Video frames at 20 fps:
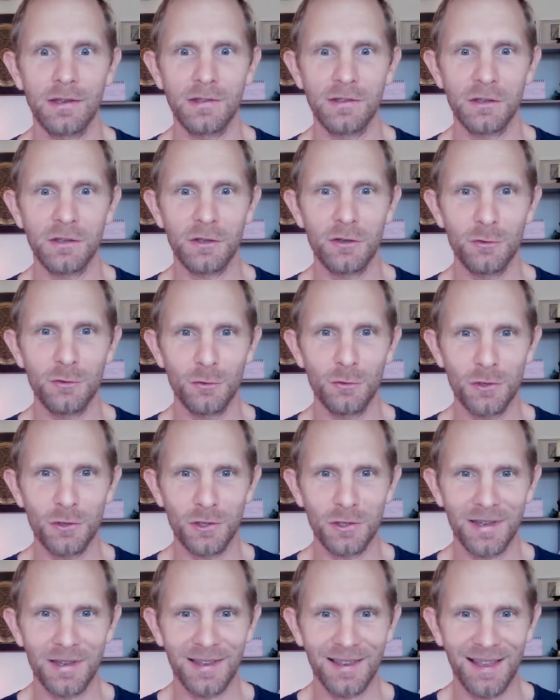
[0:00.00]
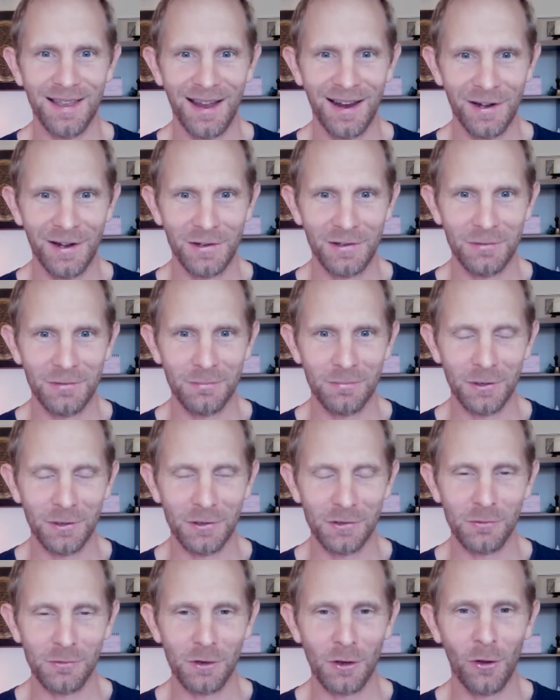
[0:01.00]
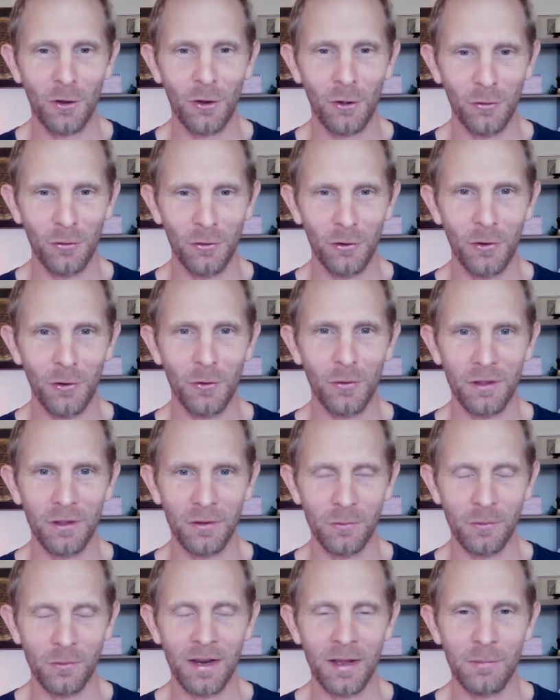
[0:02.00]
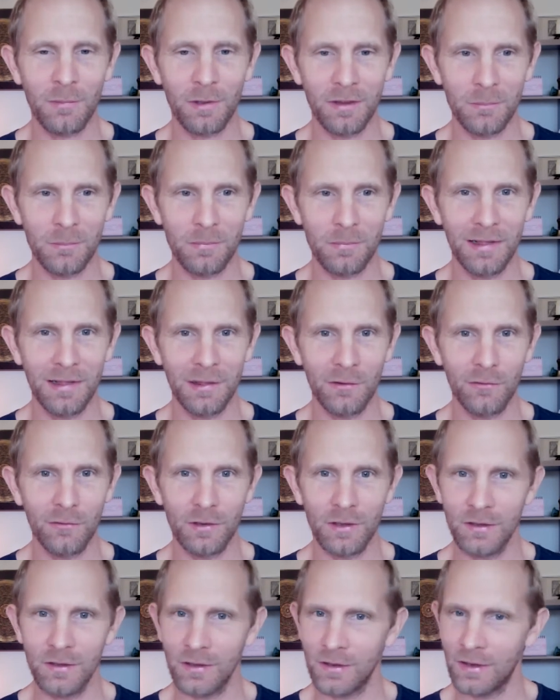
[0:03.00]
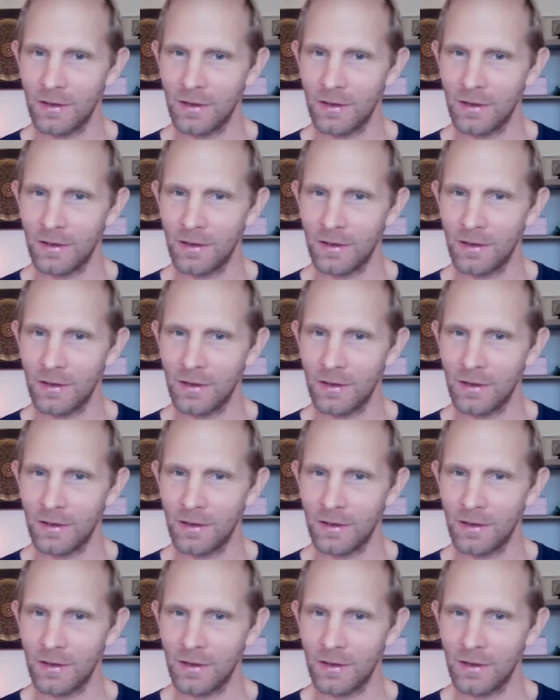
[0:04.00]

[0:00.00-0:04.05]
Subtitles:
is a huge art, because we all know that when I'm in the middle of it,